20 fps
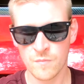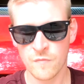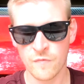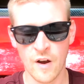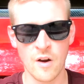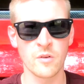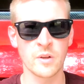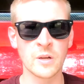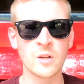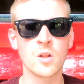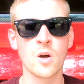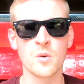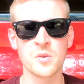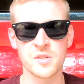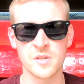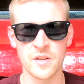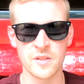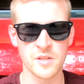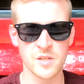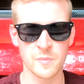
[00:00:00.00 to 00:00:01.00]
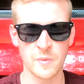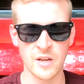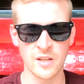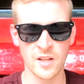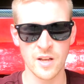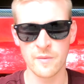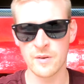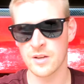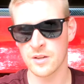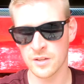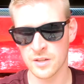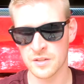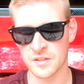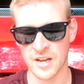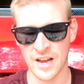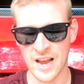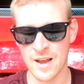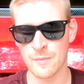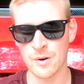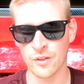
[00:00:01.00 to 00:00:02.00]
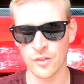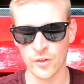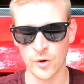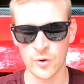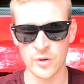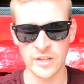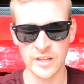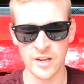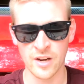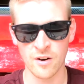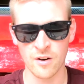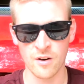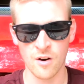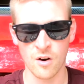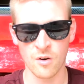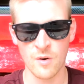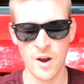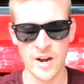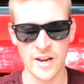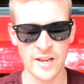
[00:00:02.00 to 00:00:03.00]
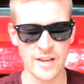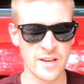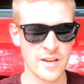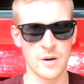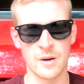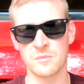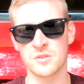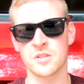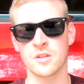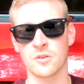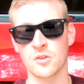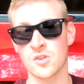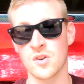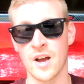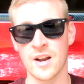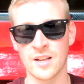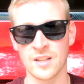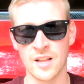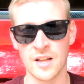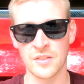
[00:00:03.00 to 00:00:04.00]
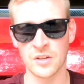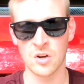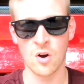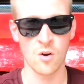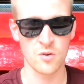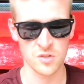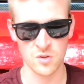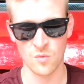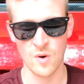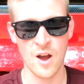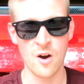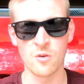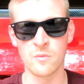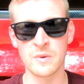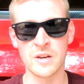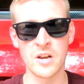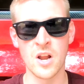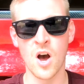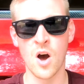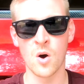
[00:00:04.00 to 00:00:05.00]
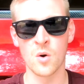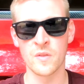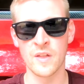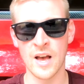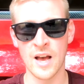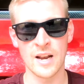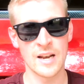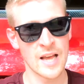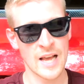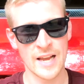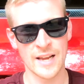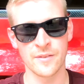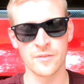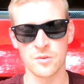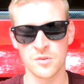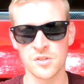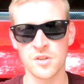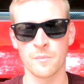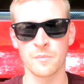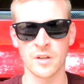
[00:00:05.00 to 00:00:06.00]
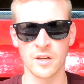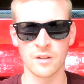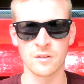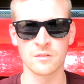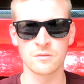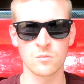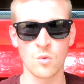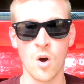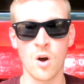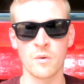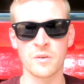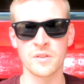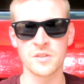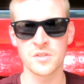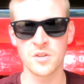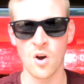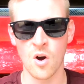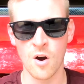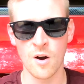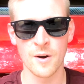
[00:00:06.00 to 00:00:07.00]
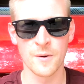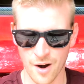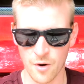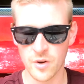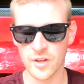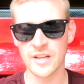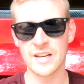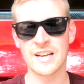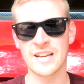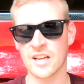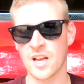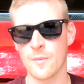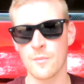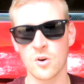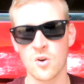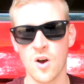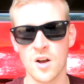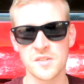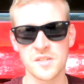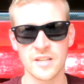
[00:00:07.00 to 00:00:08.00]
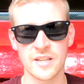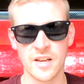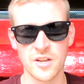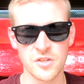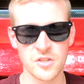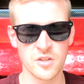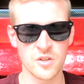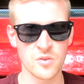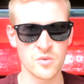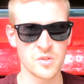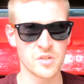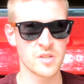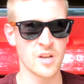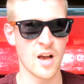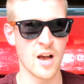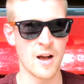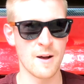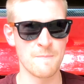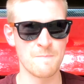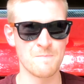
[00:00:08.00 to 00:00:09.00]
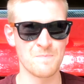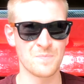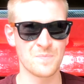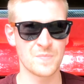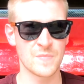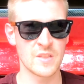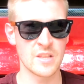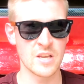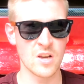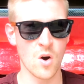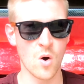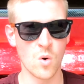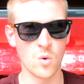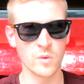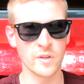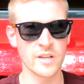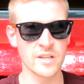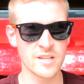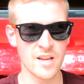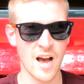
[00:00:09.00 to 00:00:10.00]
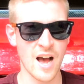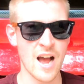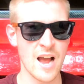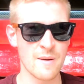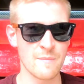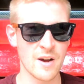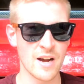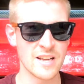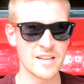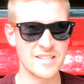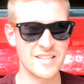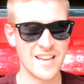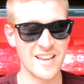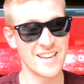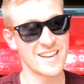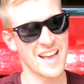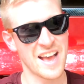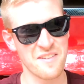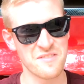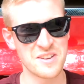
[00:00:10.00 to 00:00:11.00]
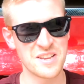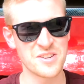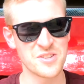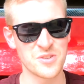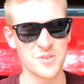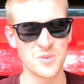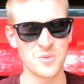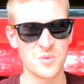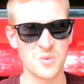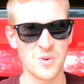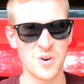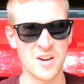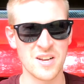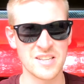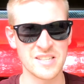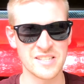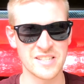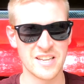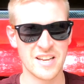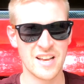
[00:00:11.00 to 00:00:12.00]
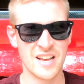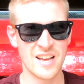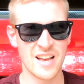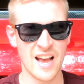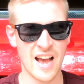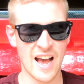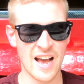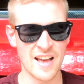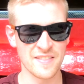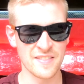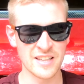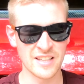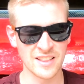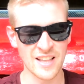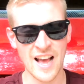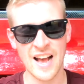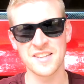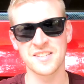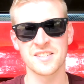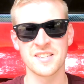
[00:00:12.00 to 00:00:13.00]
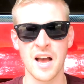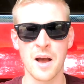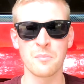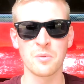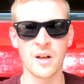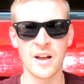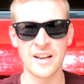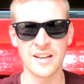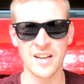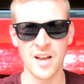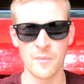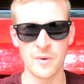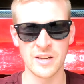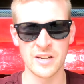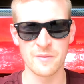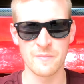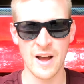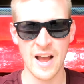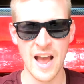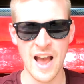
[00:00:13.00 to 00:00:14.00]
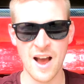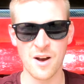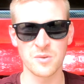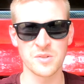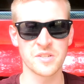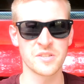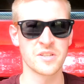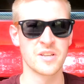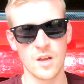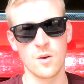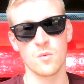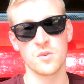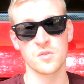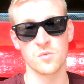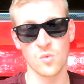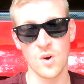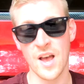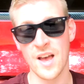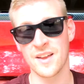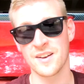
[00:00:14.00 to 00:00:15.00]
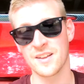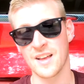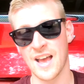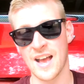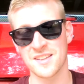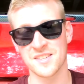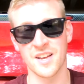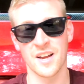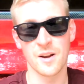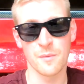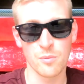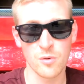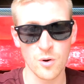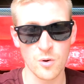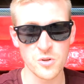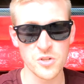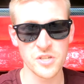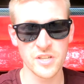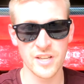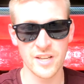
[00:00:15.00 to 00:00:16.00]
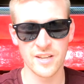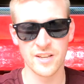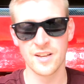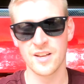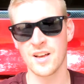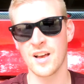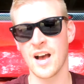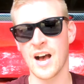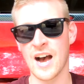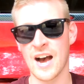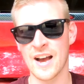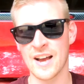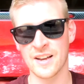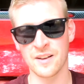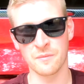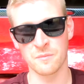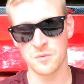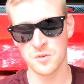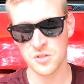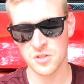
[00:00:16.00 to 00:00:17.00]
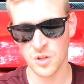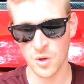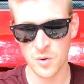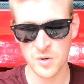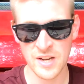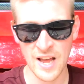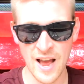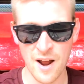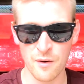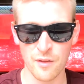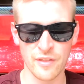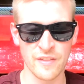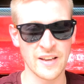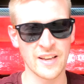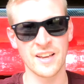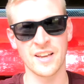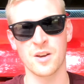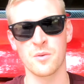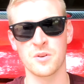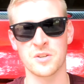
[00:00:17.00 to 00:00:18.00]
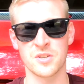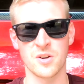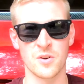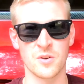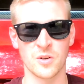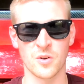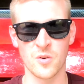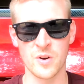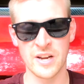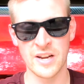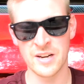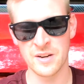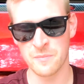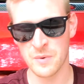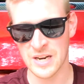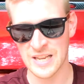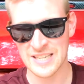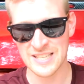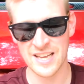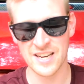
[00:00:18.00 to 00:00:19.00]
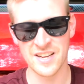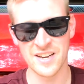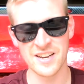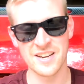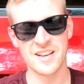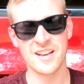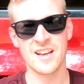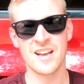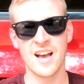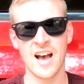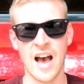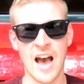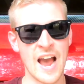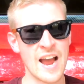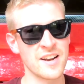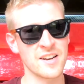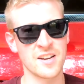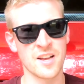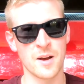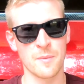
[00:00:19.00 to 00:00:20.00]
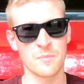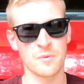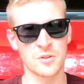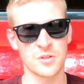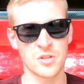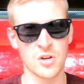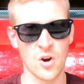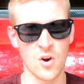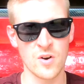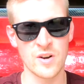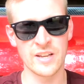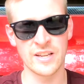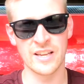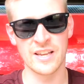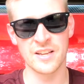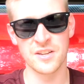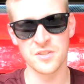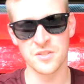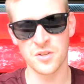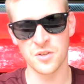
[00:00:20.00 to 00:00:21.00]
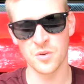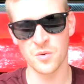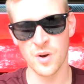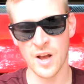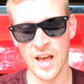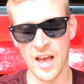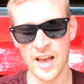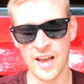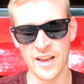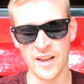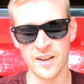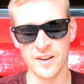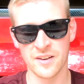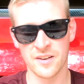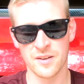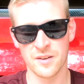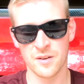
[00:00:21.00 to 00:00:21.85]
fairly close to the speed limit because I am in 3rd gear already, but I'm still trying to let the cars around me know that, hey, there's something wrong with this car. I really didn't come across any issues. The only time I did have an issue was at the last stoplight coming into my house. It was red as I approached it. I slowed down thinking it would turn green, but it didn't. I ended up turning into a